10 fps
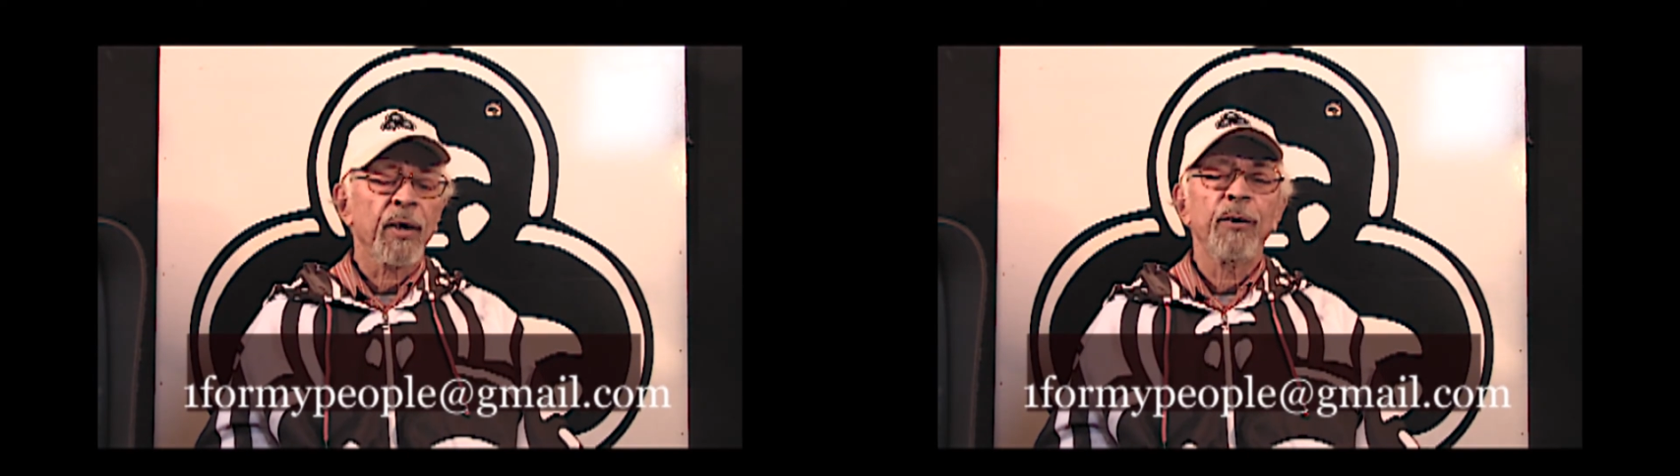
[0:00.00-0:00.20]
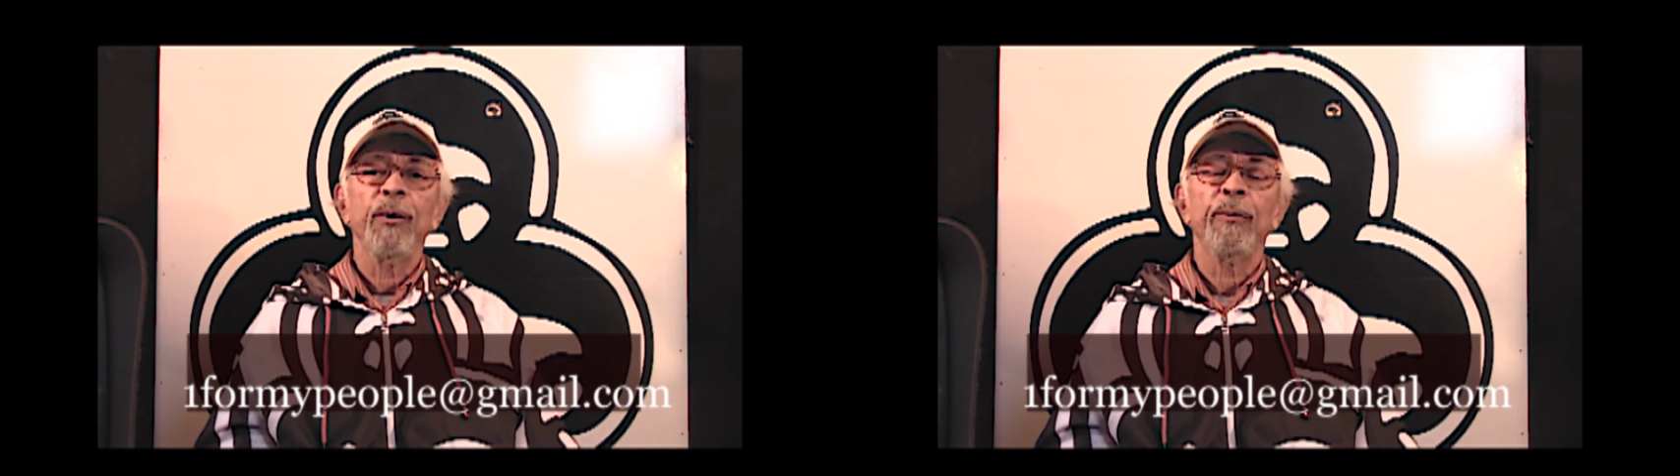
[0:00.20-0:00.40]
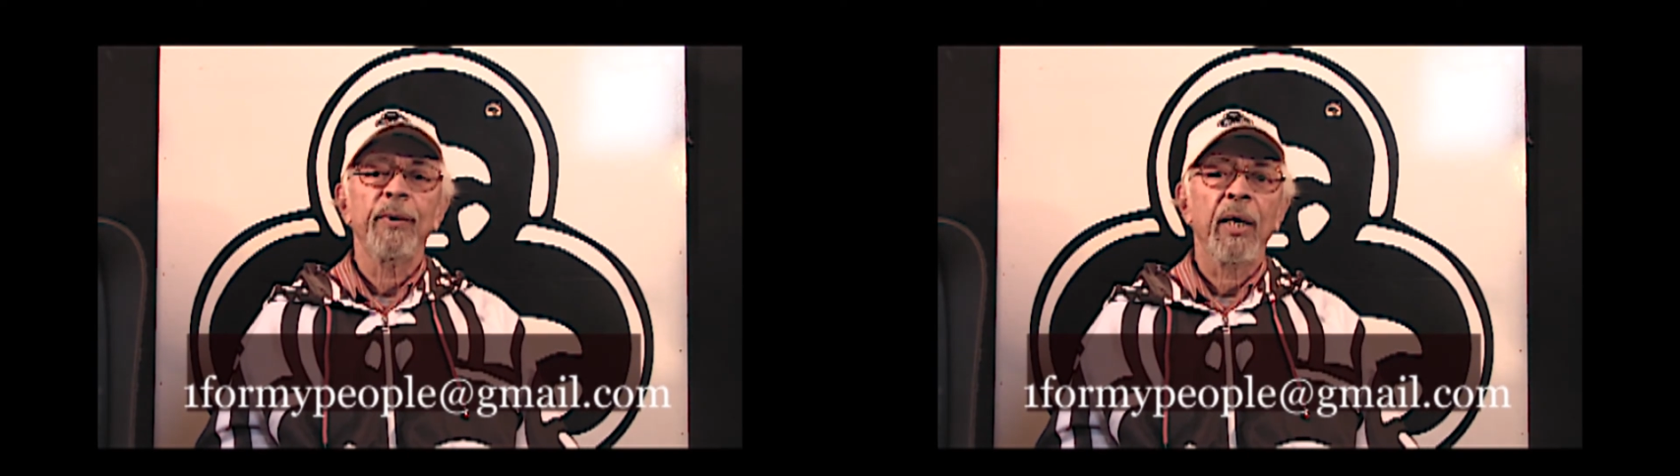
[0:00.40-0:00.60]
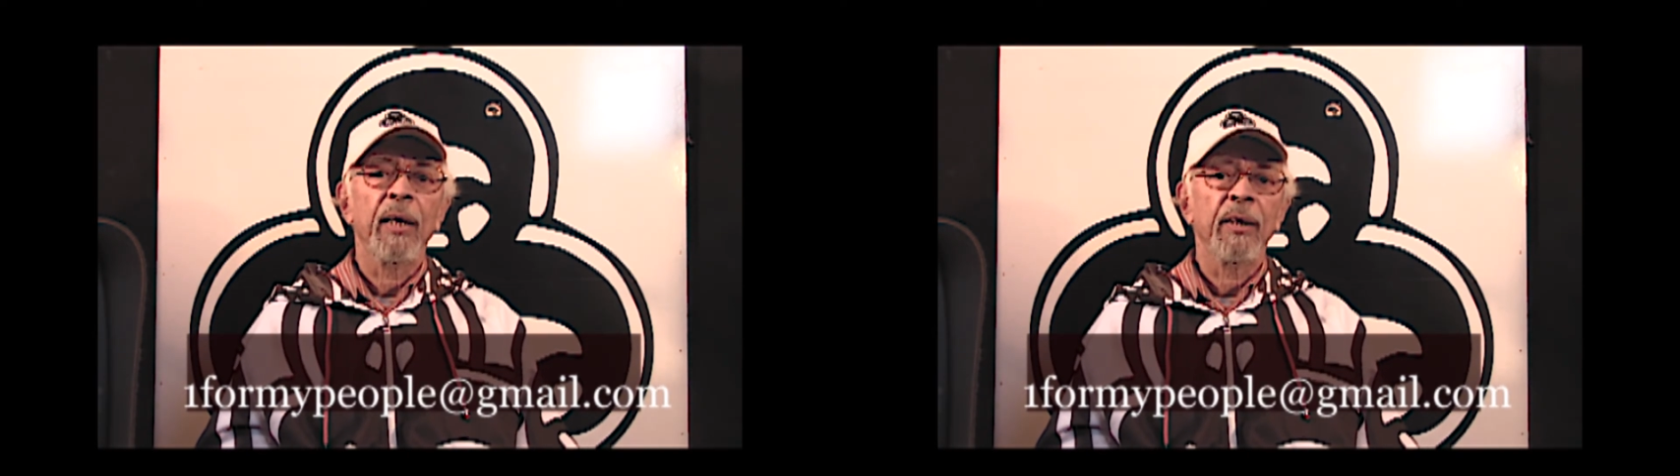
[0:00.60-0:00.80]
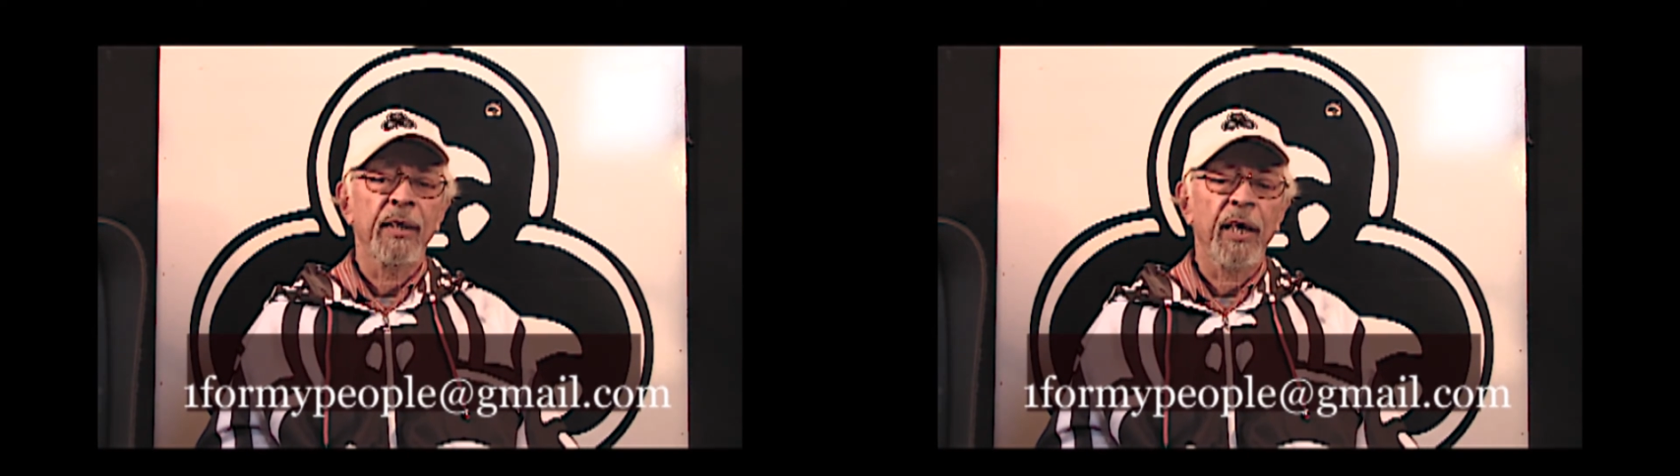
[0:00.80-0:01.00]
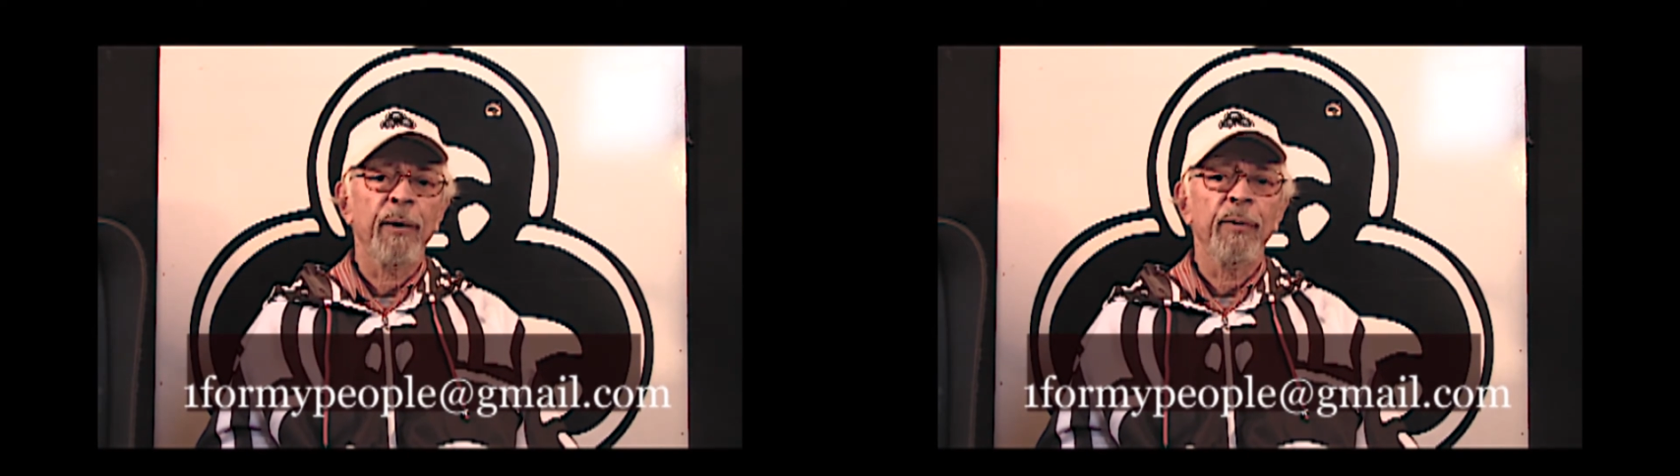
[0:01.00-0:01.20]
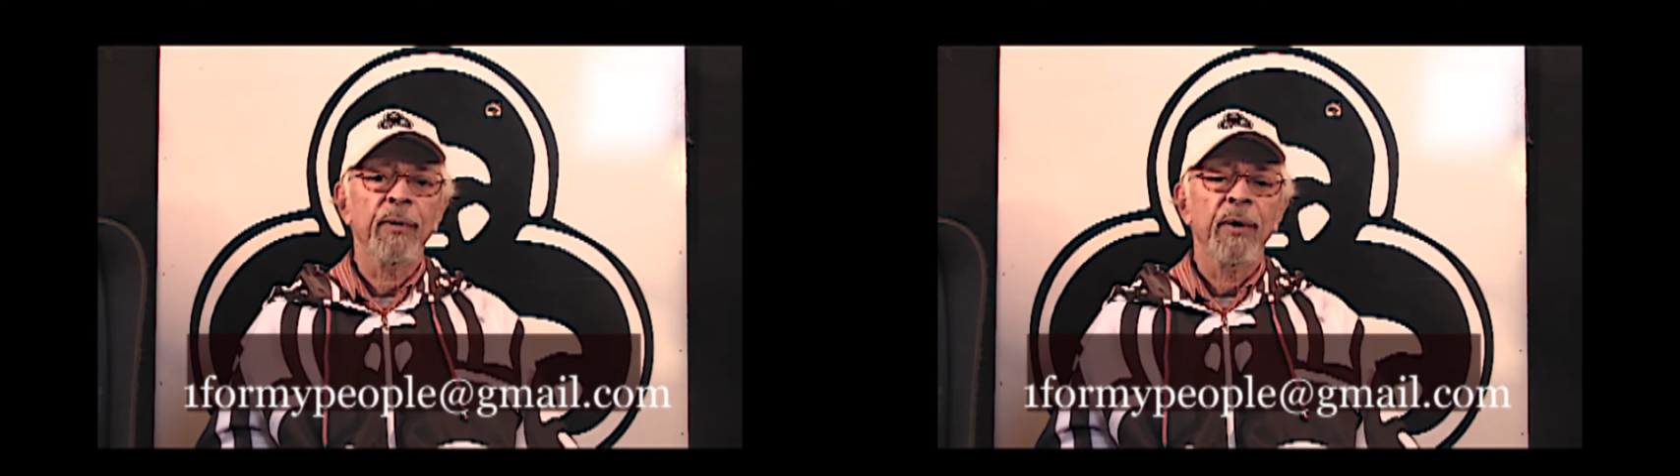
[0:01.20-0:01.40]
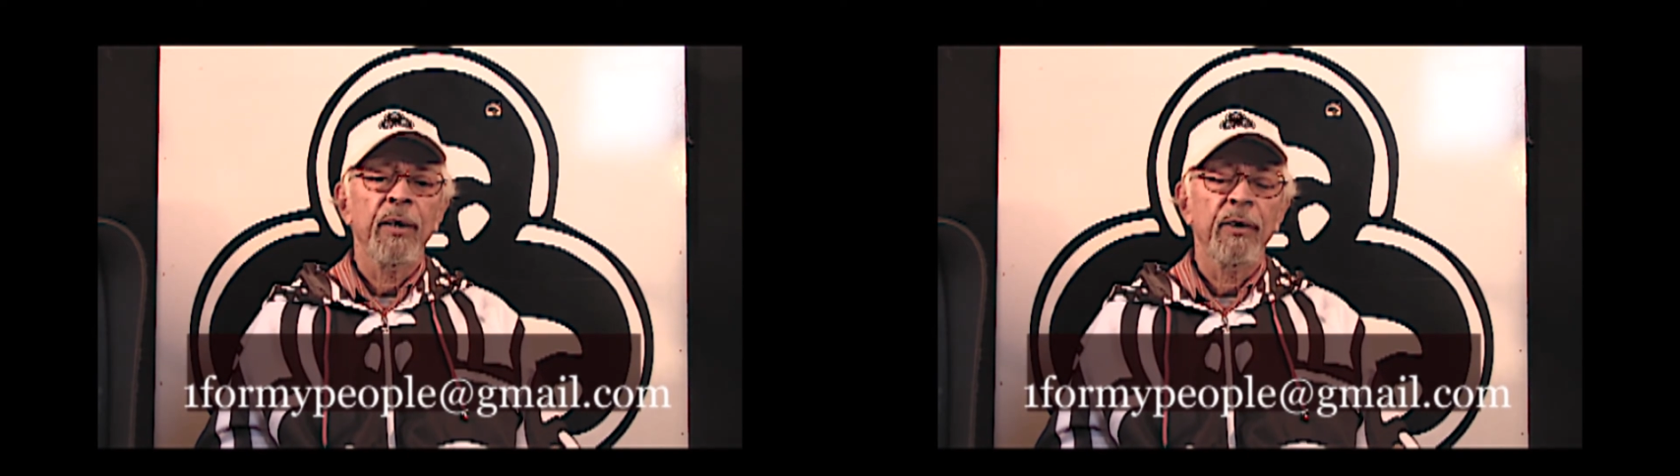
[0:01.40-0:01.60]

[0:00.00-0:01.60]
obtain a table